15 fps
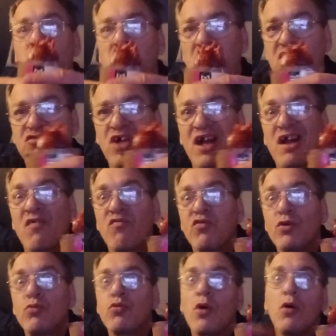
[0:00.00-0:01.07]
it's like a
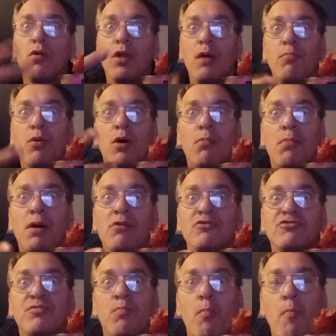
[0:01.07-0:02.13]
fruit roll up
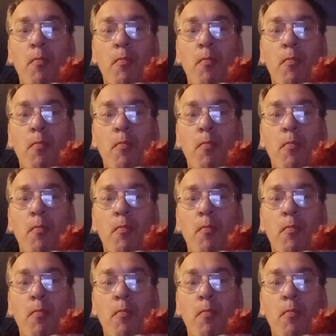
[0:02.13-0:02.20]
almost.